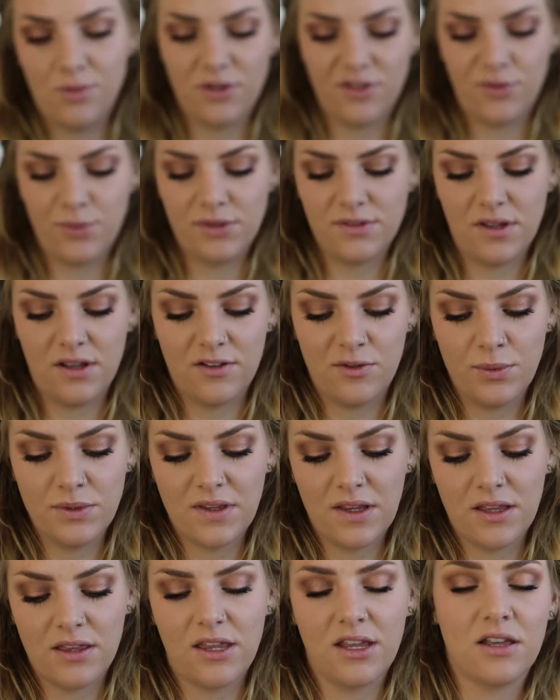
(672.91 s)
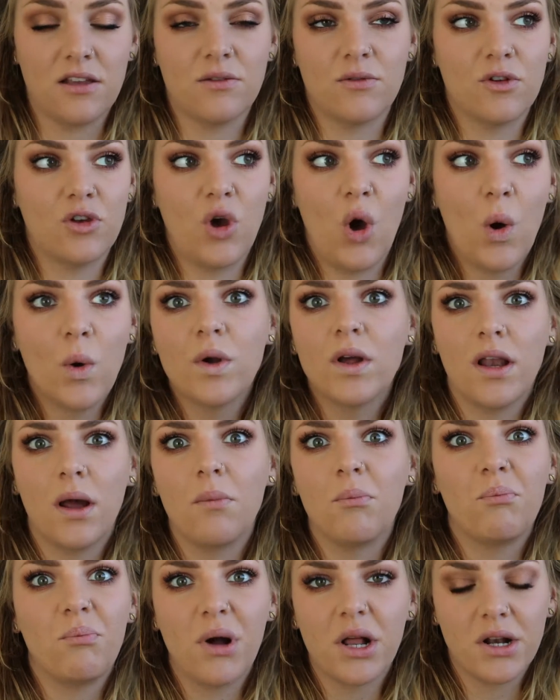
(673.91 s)
of what it smells like. It smells like
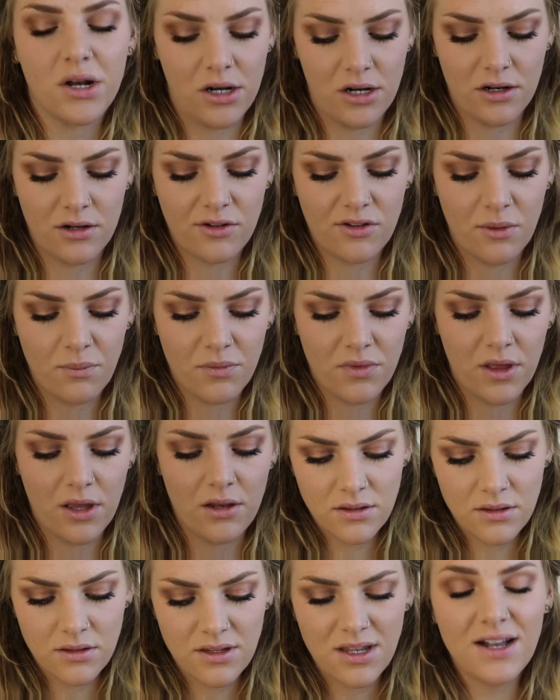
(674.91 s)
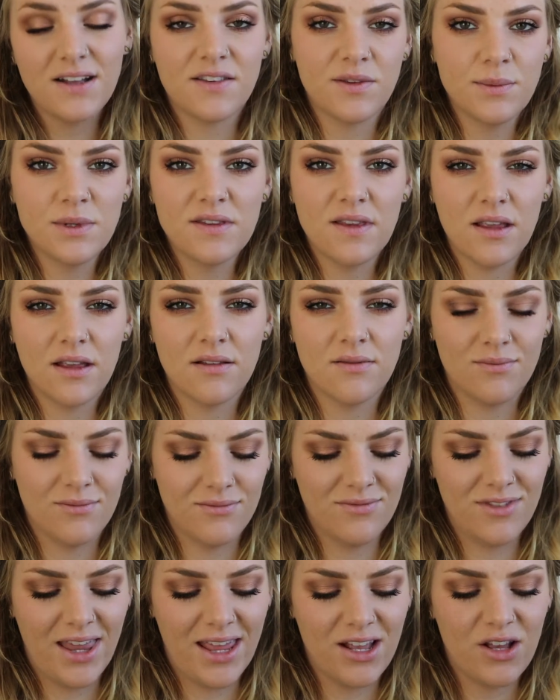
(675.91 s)
coconut butter or something. Yeah, it smells
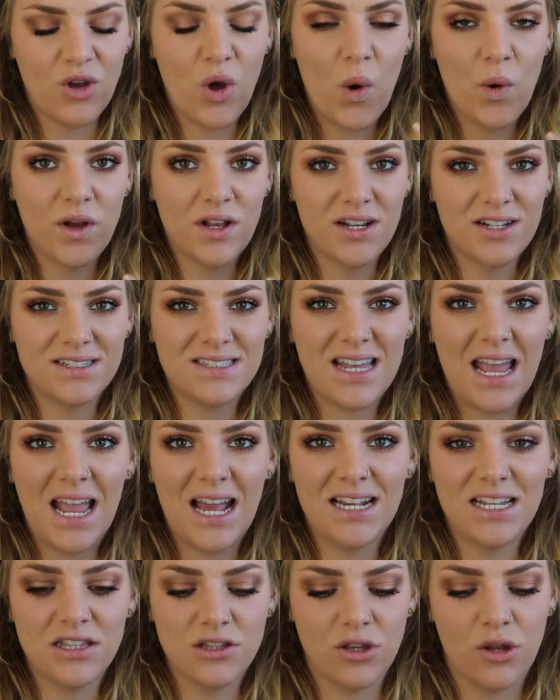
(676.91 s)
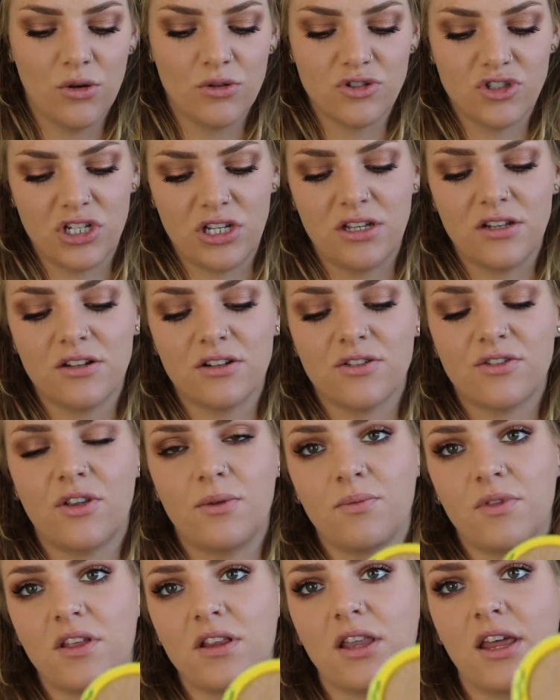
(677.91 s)
like coconut tanning lotion or
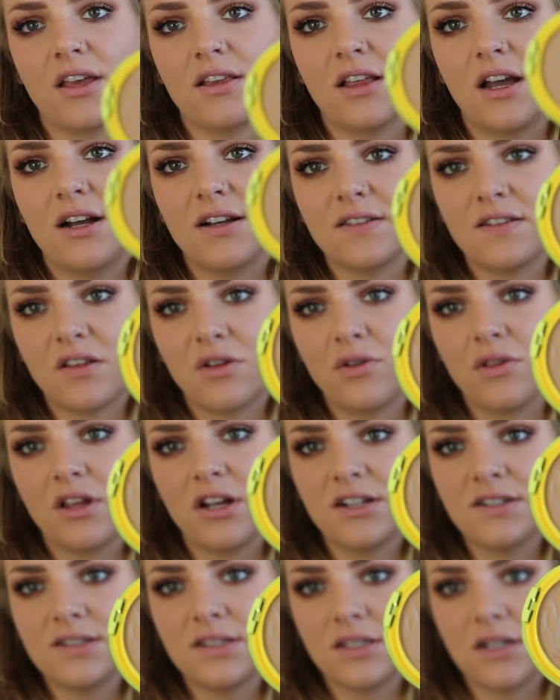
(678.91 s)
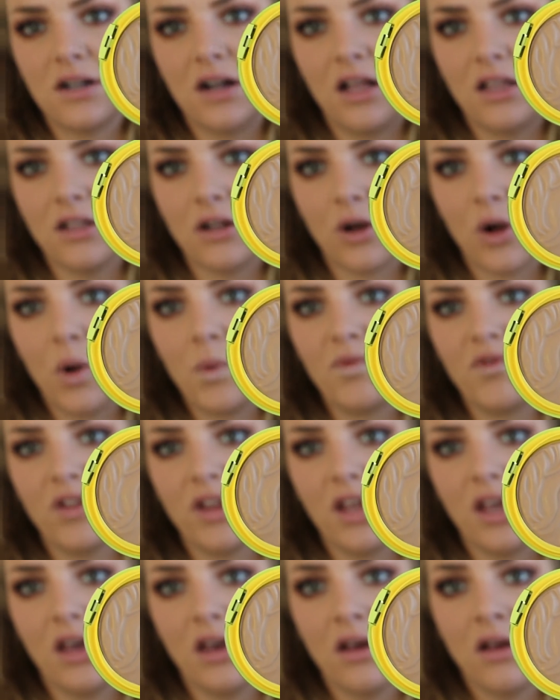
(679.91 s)
something like that. So there's the color.
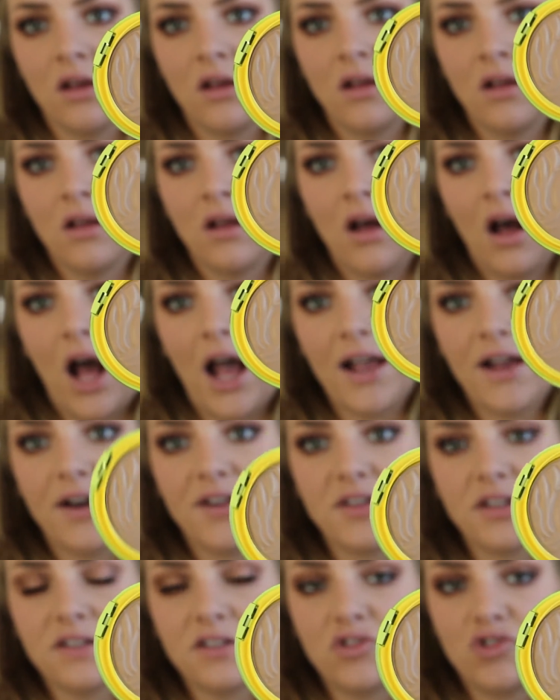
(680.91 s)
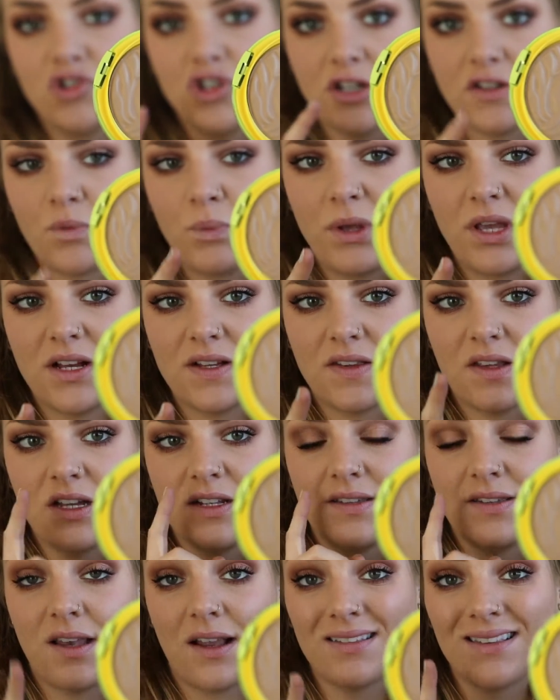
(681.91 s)
Hopefully, I got this just because
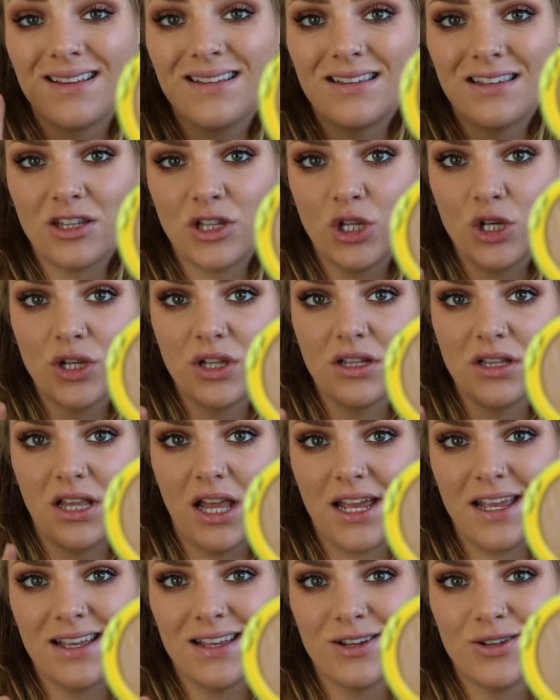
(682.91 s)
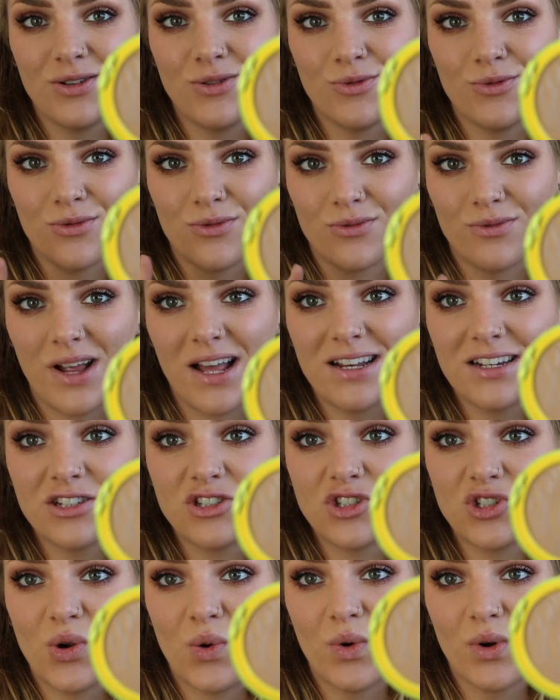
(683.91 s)
it doesn't look like
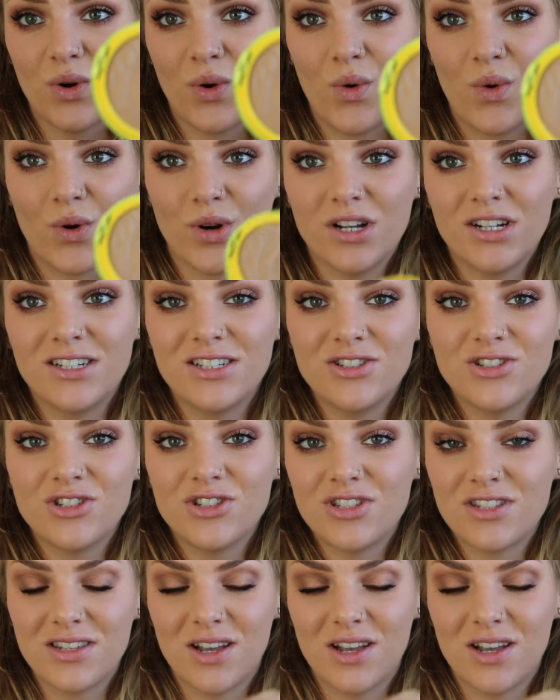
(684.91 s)
reddish or orange.